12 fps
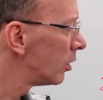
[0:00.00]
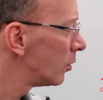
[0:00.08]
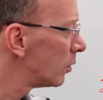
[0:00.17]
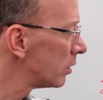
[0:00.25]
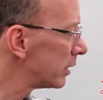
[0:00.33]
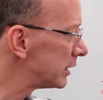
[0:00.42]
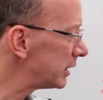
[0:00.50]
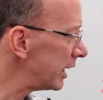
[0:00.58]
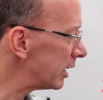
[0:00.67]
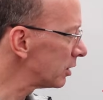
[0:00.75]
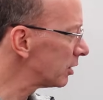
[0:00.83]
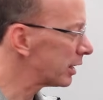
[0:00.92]
Well, when I take
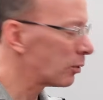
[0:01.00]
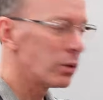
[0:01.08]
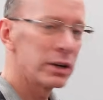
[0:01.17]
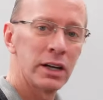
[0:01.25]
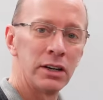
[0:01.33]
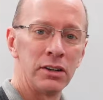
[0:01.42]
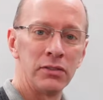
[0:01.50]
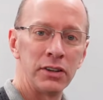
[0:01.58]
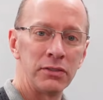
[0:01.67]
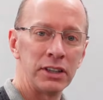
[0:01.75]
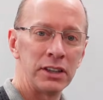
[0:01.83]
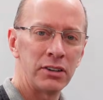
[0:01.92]
a look at
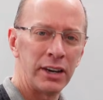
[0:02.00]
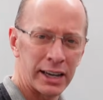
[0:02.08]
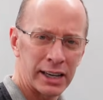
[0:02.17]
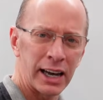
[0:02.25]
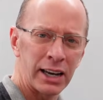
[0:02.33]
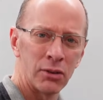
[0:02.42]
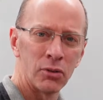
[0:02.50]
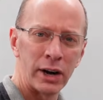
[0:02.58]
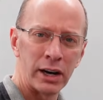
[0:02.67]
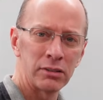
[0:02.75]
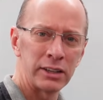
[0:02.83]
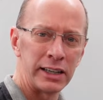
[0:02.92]
153, it kind of
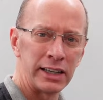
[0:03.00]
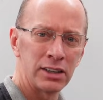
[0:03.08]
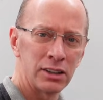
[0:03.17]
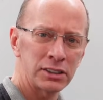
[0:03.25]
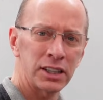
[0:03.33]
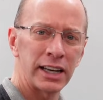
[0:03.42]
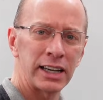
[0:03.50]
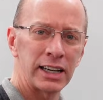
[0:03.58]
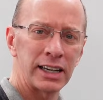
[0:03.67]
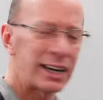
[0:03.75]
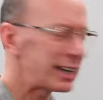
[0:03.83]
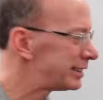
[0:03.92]
rounded and it looks like
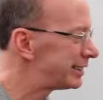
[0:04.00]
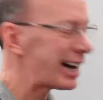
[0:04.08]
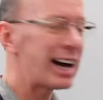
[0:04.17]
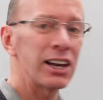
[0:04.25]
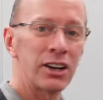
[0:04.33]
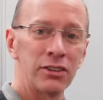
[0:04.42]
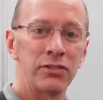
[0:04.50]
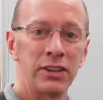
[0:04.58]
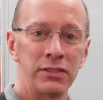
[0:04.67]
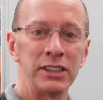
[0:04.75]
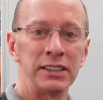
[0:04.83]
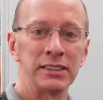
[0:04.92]

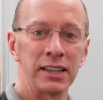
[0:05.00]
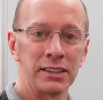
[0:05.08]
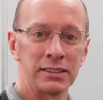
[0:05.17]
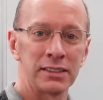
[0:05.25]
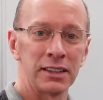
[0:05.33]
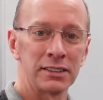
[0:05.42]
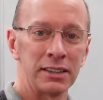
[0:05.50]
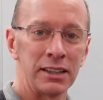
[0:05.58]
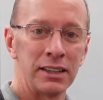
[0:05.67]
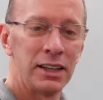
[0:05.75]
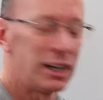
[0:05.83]
$1.50, doesn't it?